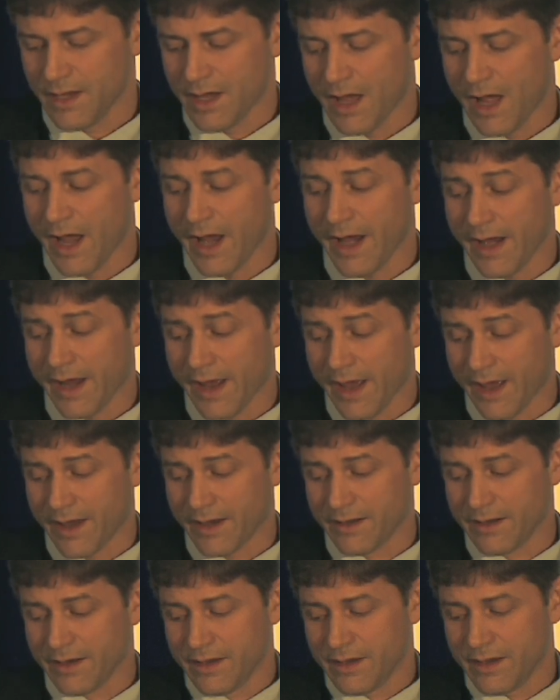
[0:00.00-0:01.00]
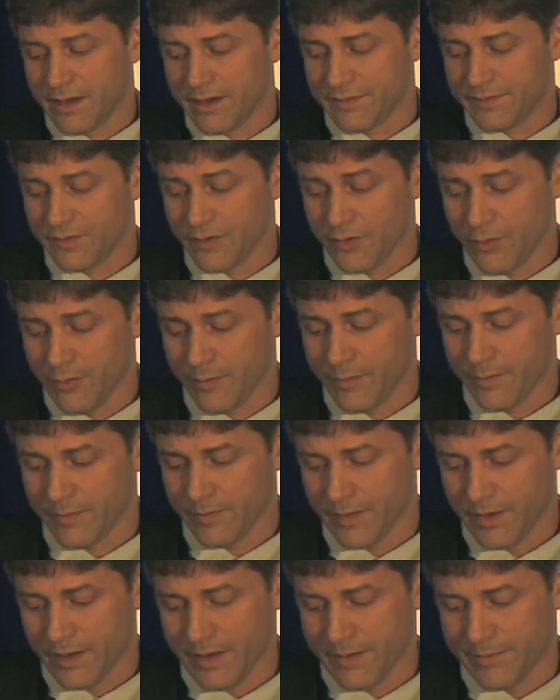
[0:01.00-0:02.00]
I
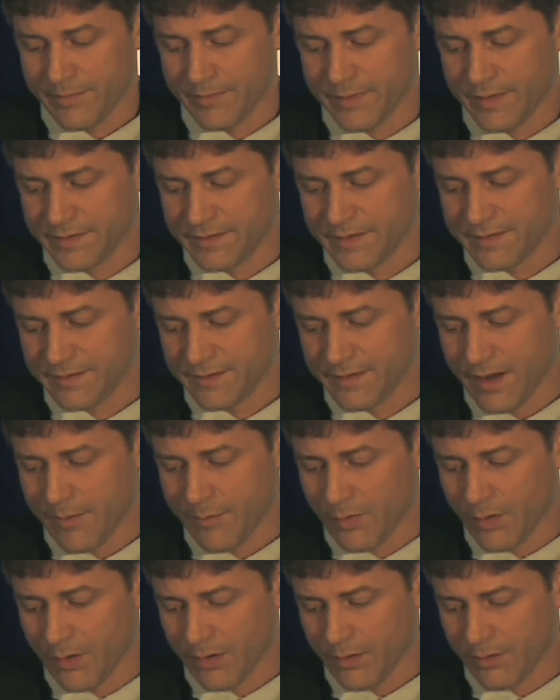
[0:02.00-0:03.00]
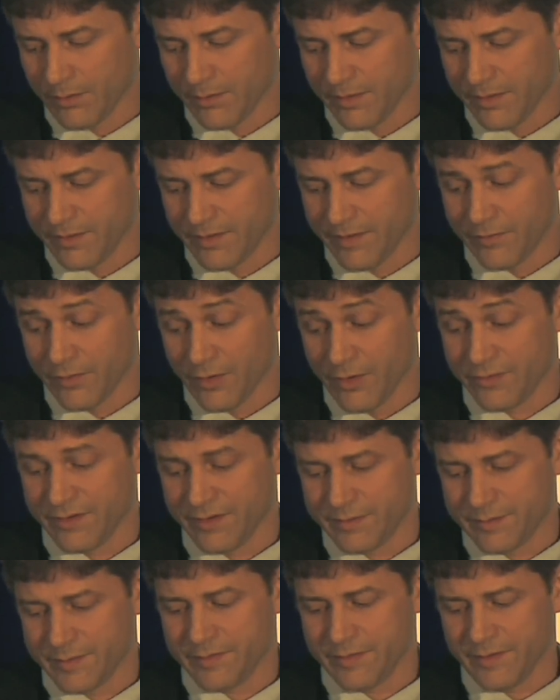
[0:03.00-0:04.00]
assume that this number, the
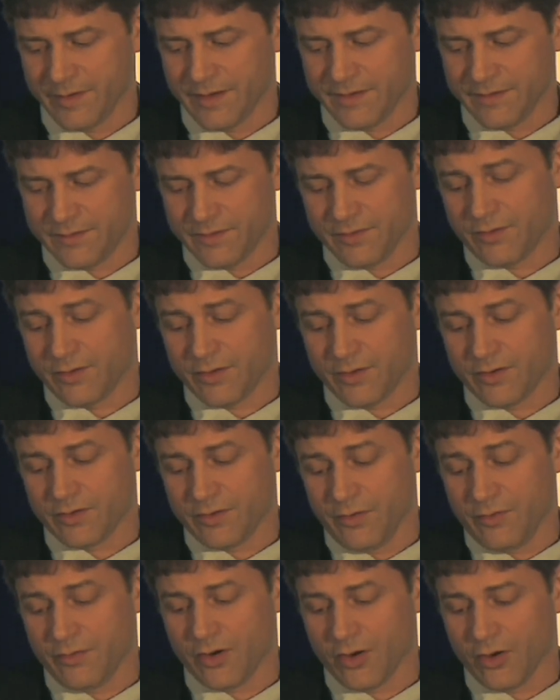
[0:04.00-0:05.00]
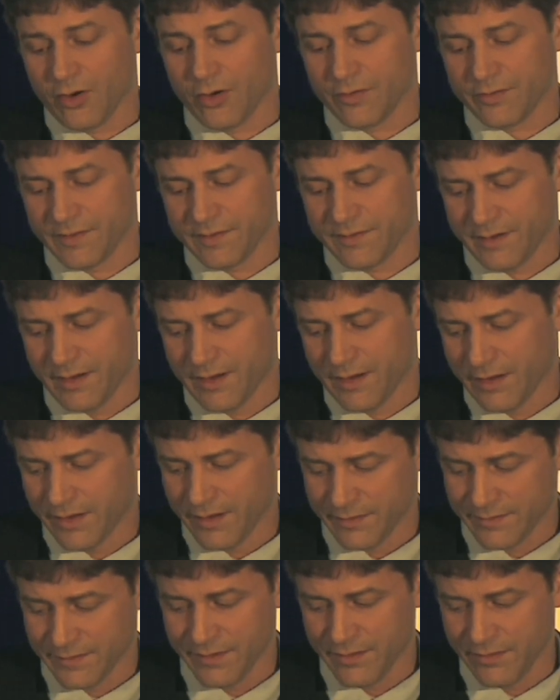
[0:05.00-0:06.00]
divergence between these two curves, is going to
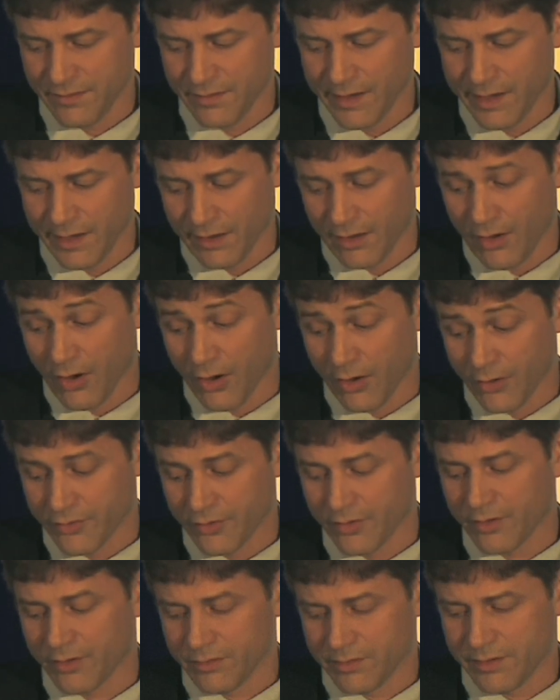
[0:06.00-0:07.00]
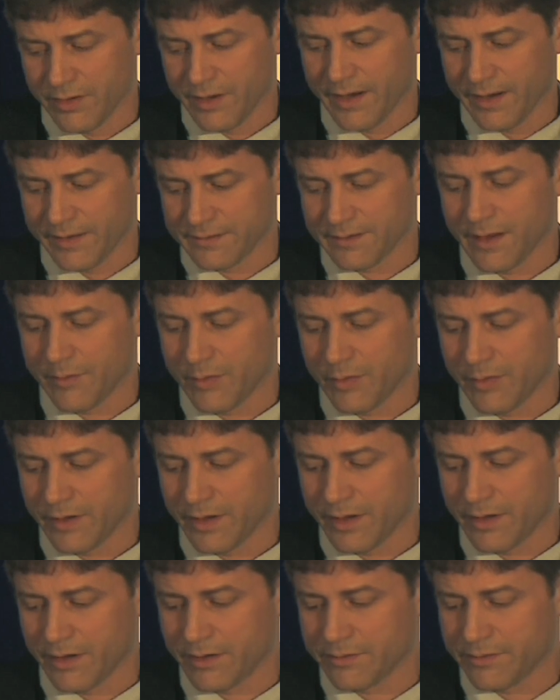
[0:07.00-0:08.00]
continue to get larger the next couple of
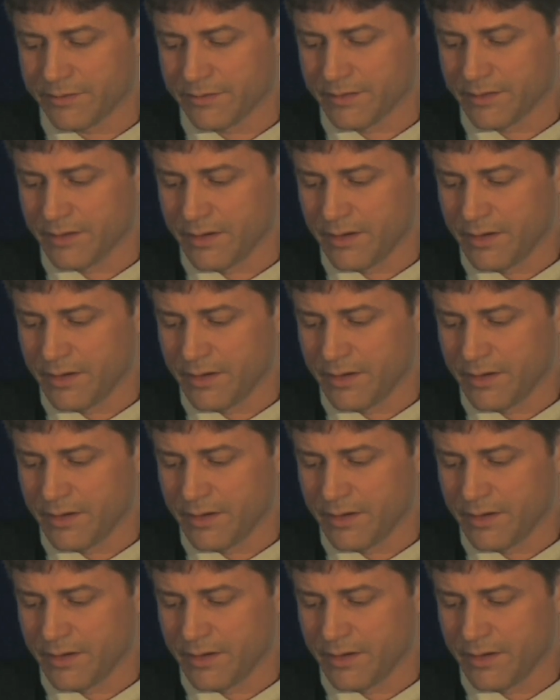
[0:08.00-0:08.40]
years.